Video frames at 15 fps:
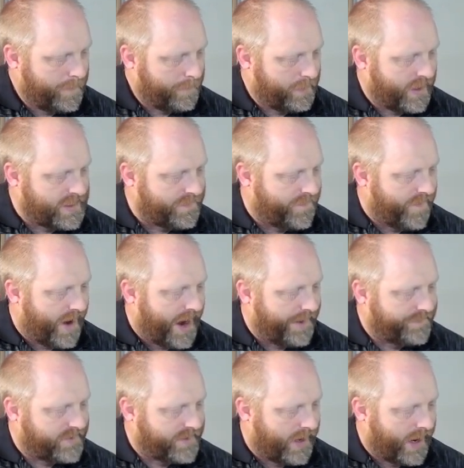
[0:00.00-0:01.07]
plus
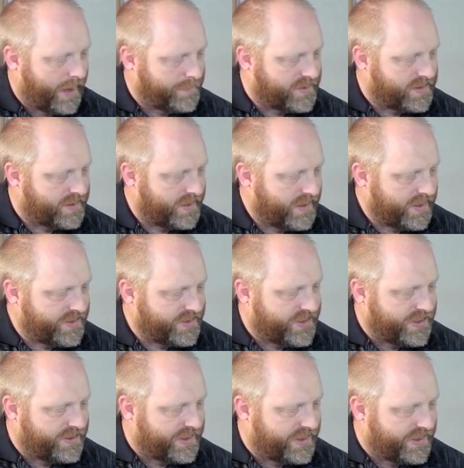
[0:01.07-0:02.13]
five times
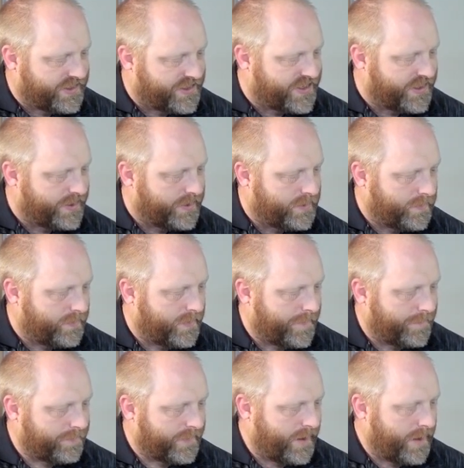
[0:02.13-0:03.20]
two to the two
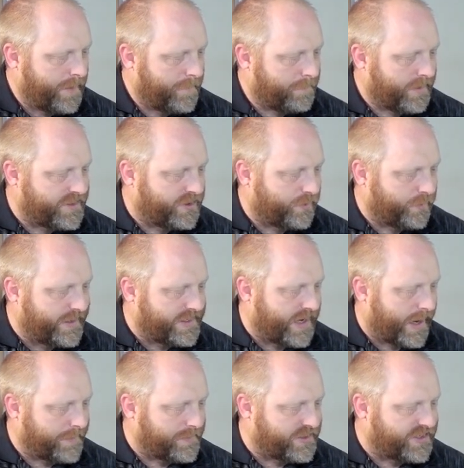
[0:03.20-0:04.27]
plus 3
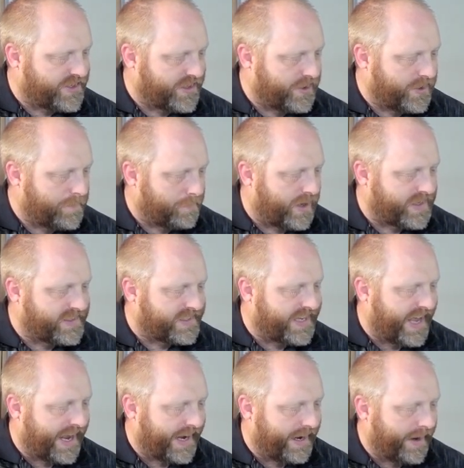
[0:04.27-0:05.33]
times 2 plus
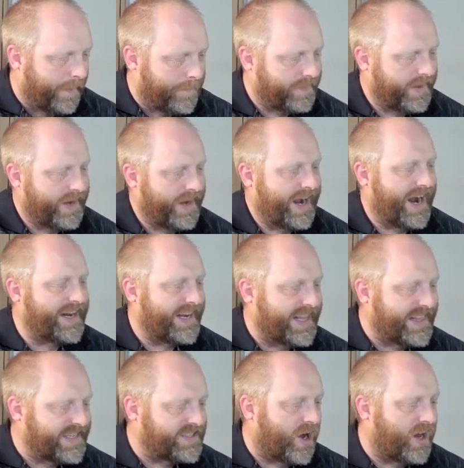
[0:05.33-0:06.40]
k. And
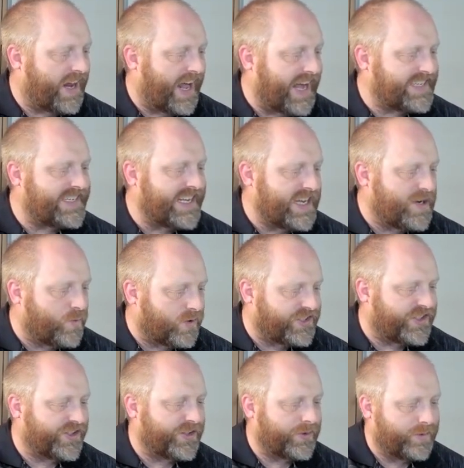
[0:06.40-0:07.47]
again, this all has to equal
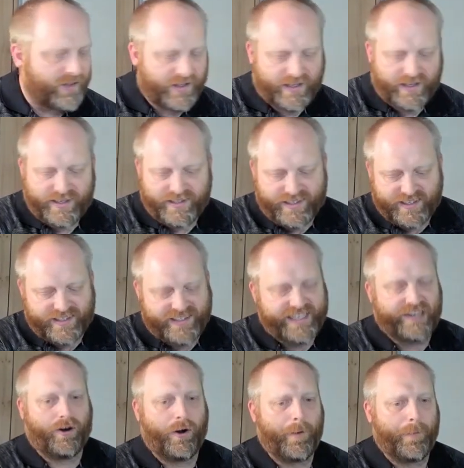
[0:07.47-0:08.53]
to, to
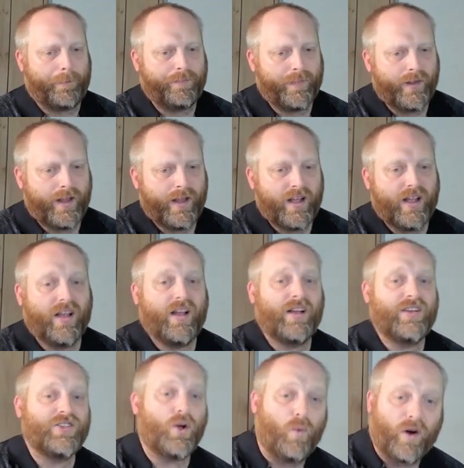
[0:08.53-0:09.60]
0.
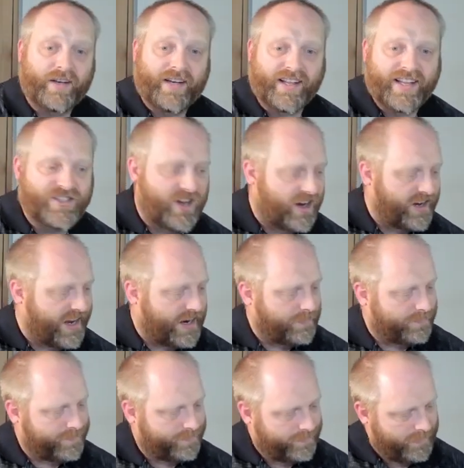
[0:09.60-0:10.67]
So working this all
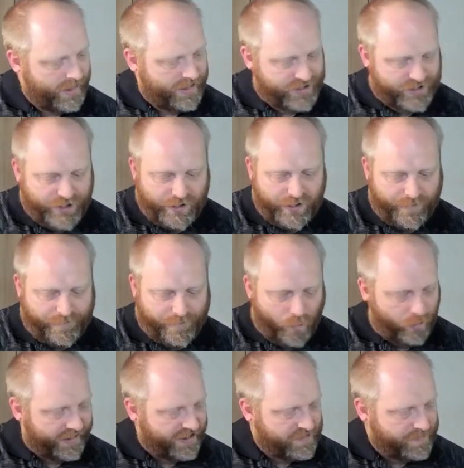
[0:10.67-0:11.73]
out, 2 to the
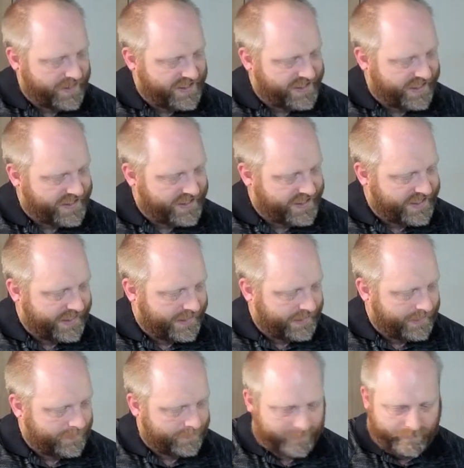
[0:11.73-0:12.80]
4 gives me
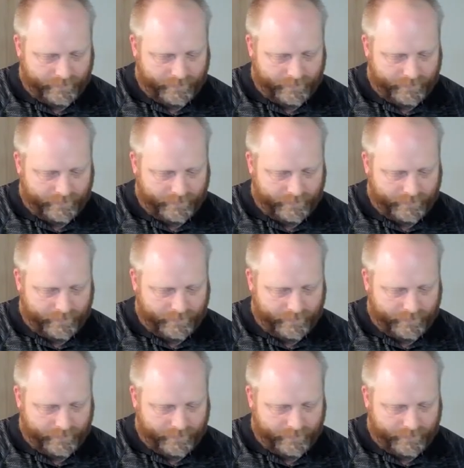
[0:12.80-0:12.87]
16.